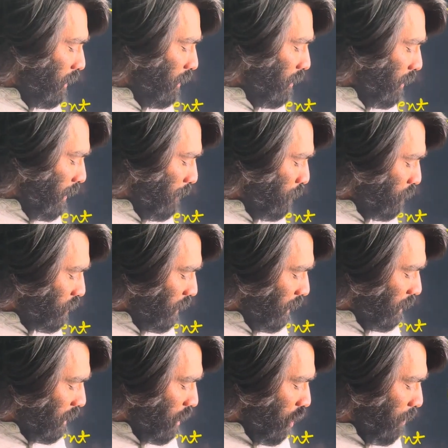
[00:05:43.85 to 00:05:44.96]
Here, if you see
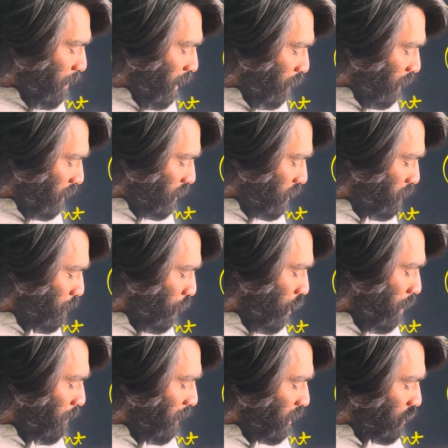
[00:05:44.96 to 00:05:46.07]
the government, which is
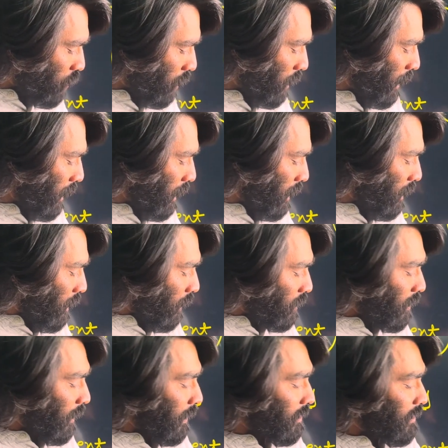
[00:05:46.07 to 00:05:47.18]
promised already,
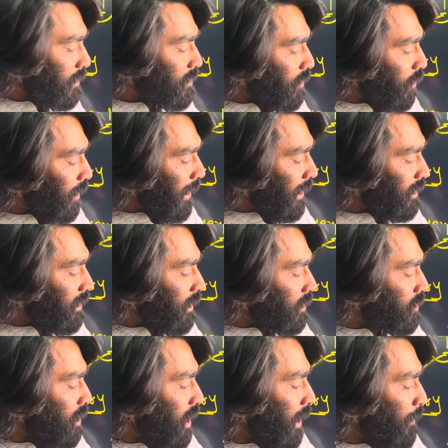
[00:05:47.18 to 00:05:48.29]
see, just read
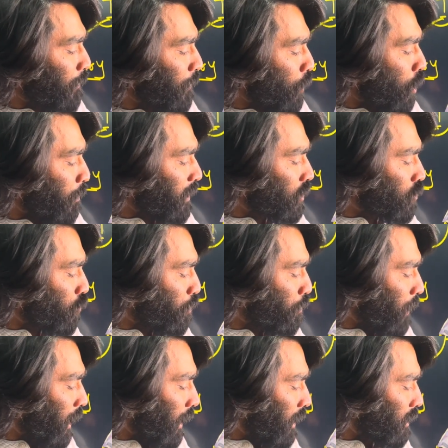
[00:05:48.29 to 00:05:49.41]
this. I promise to
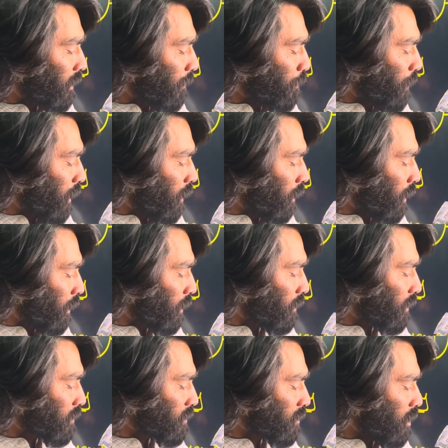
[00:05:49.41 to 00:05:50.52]
pay the bearer
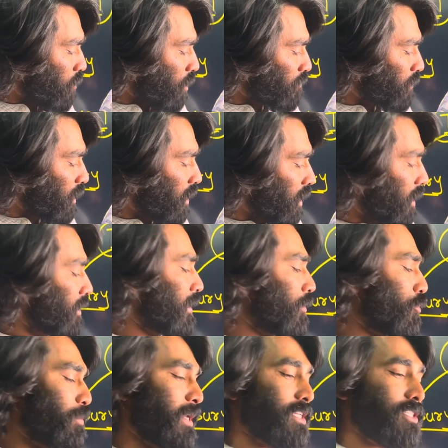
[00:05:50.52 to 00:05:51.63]
the sum of the
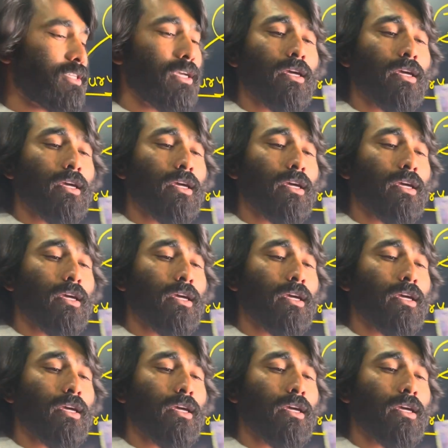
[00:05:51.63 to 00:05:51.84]
100 rupees.